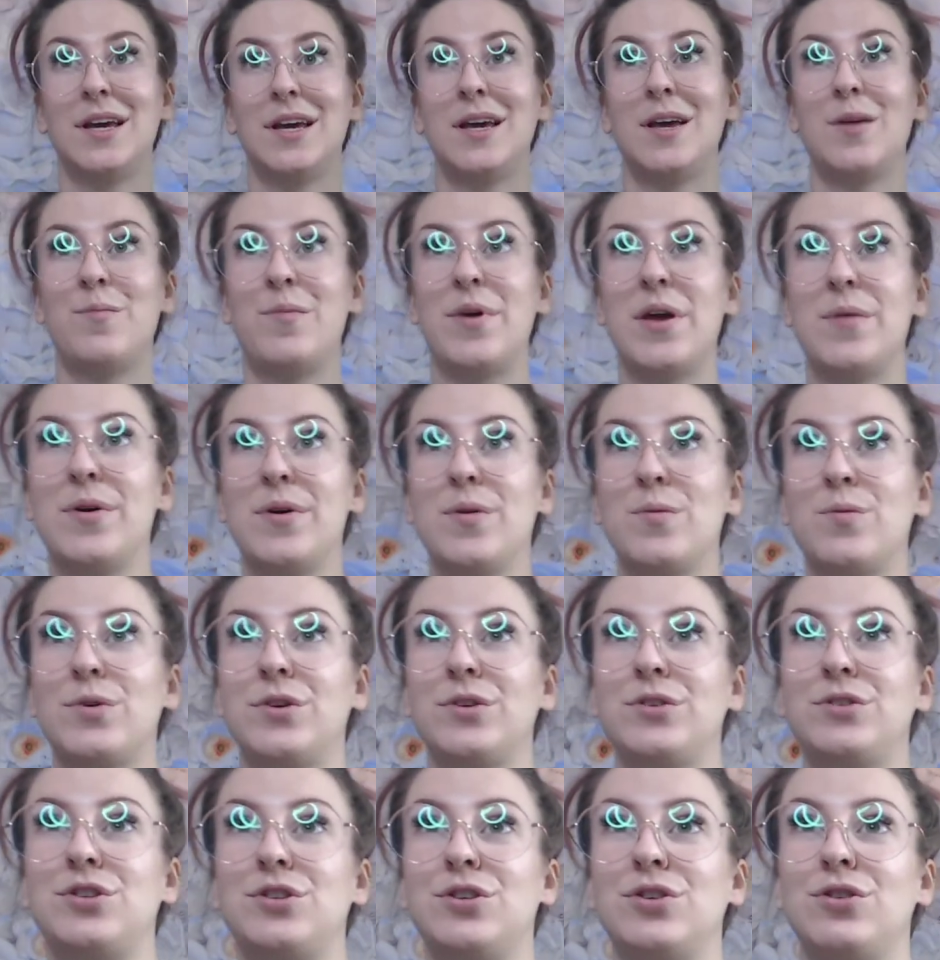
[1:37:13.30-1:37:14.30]
Maybe
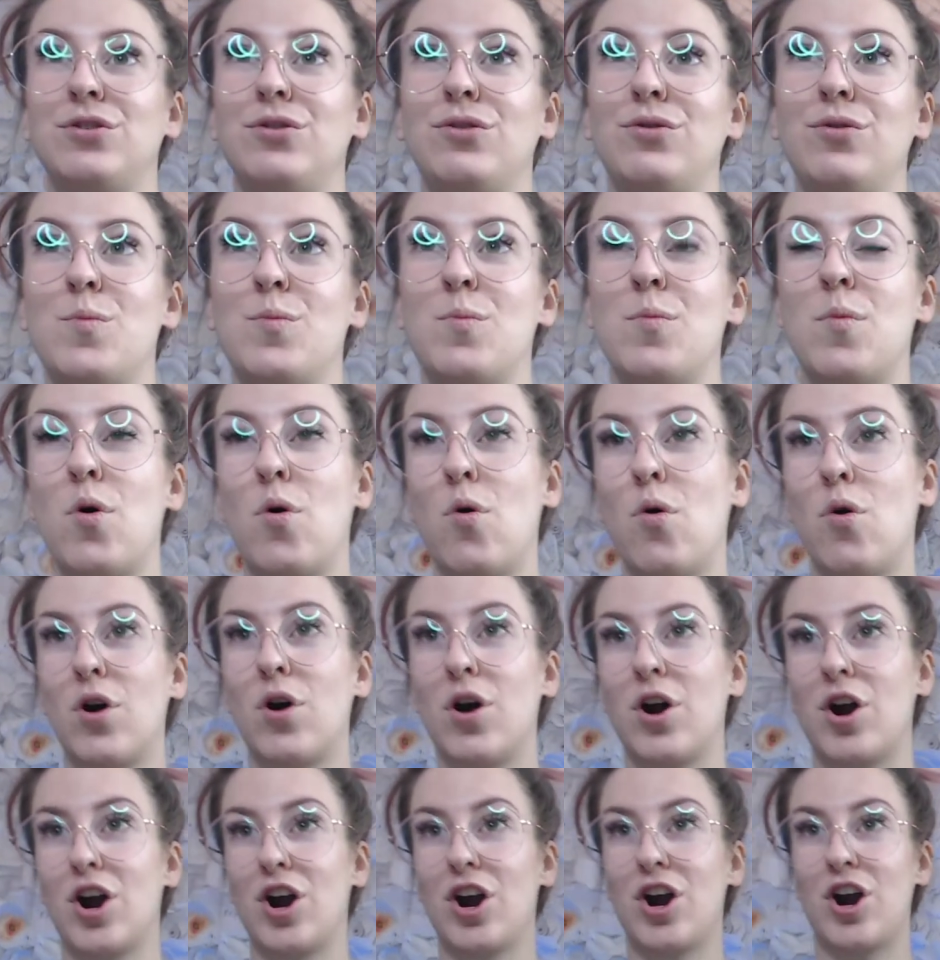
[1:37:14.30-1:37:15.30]
we'll do
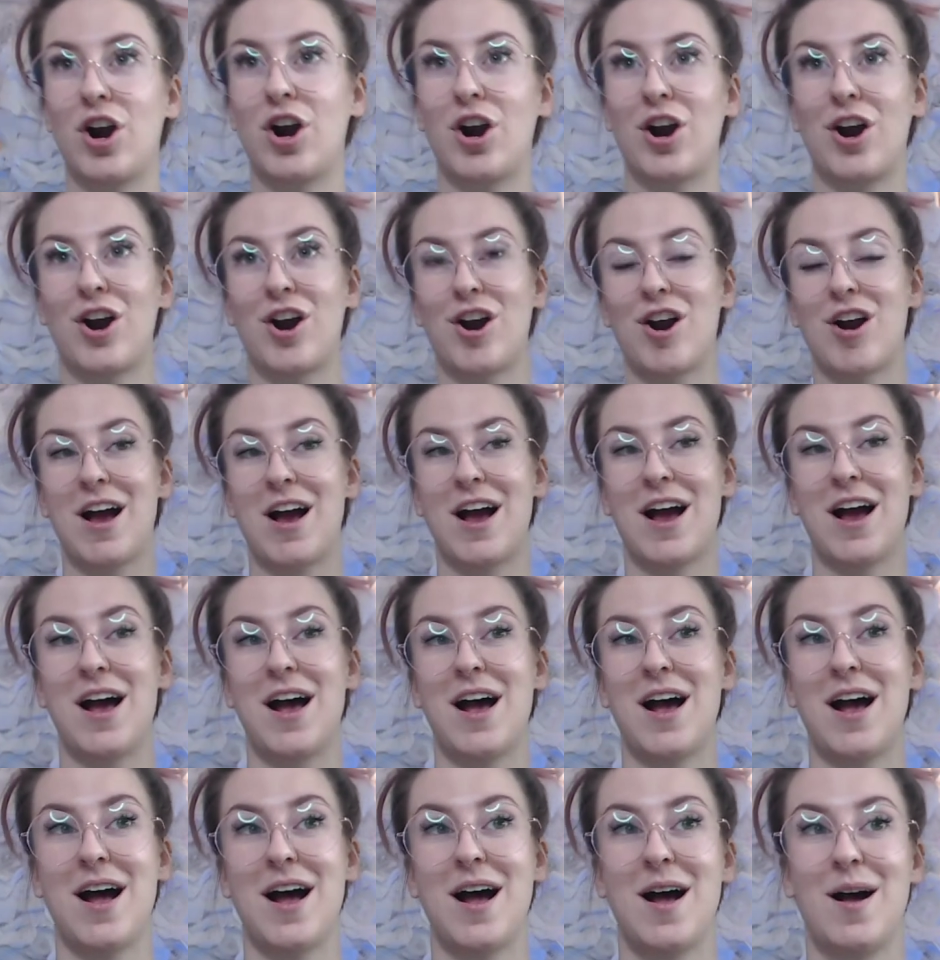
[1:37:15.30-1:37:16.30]
more
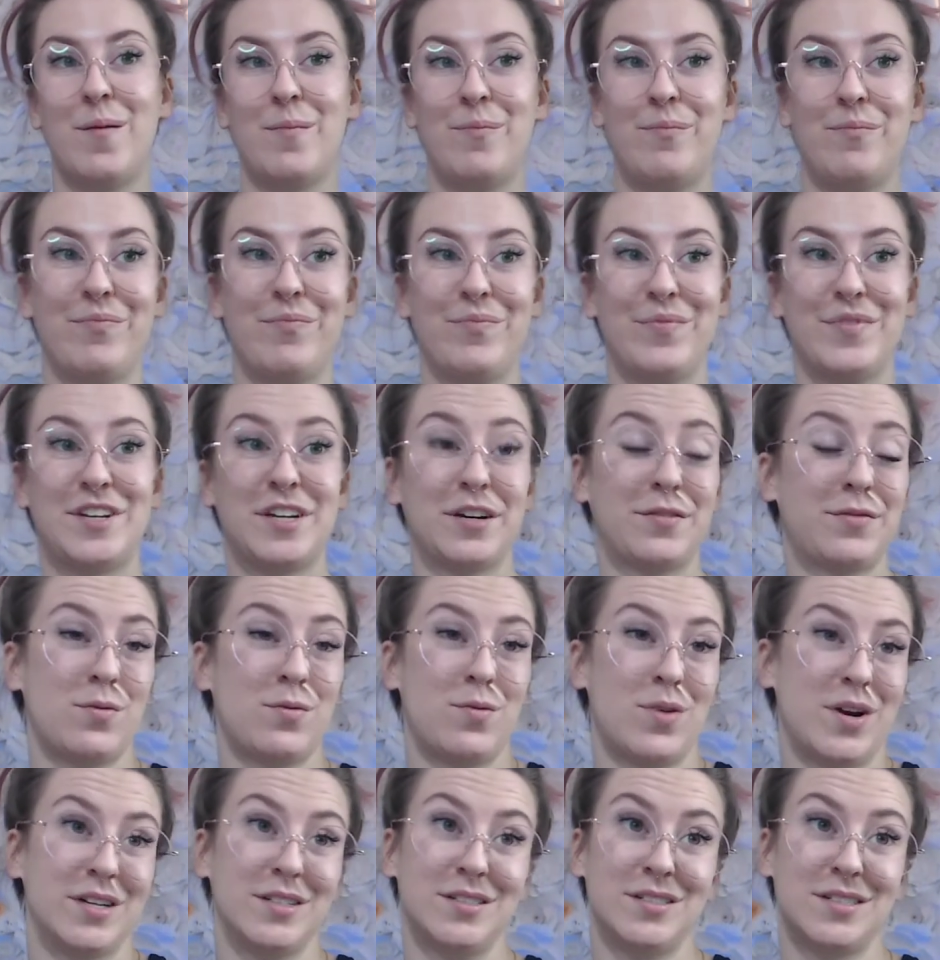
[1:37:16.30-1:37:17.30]
um, different
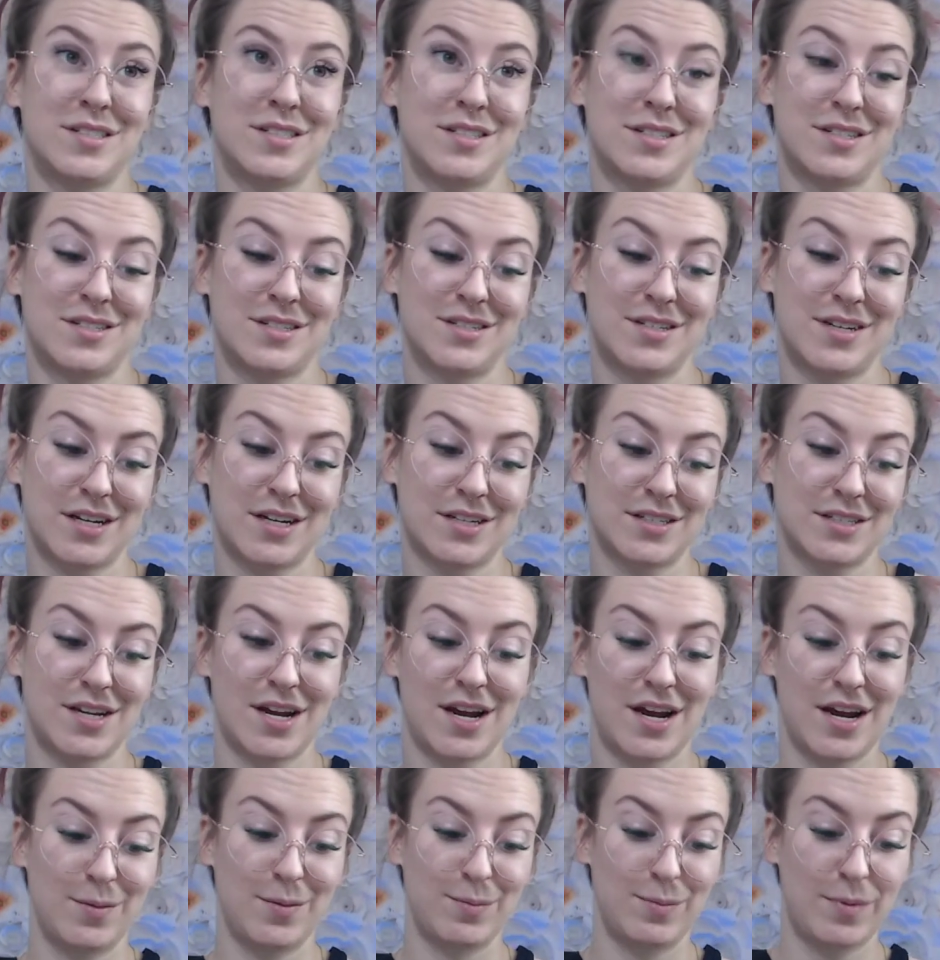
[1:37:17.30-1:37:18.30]
ones next
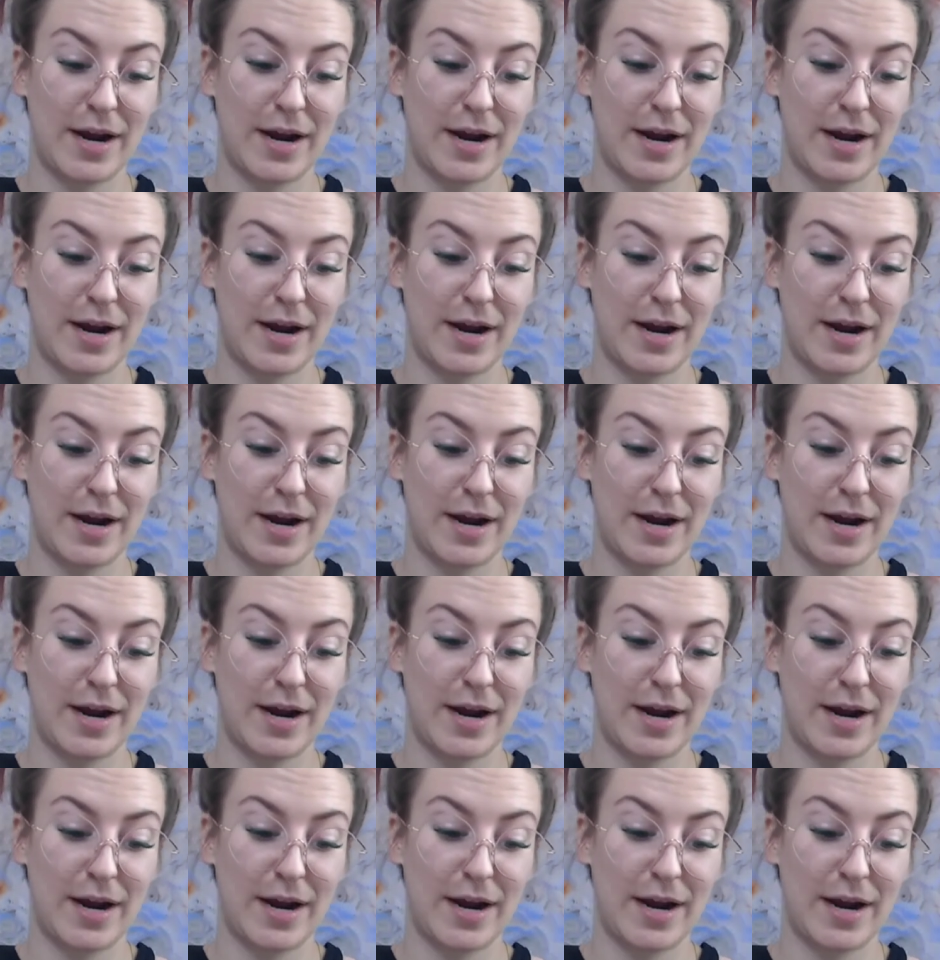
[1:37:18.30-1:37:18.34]
time.